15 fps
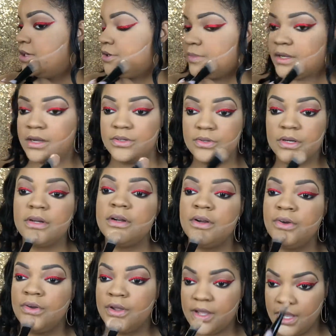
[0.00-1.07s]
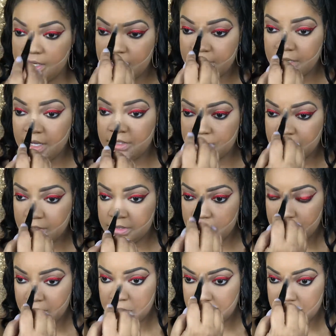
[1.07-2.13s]
kind of blends into my skin a little
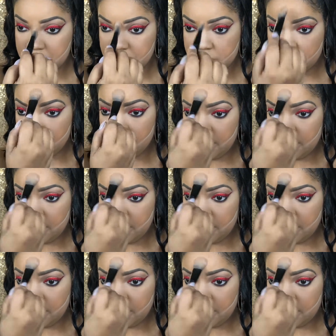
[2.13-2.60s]
bit more,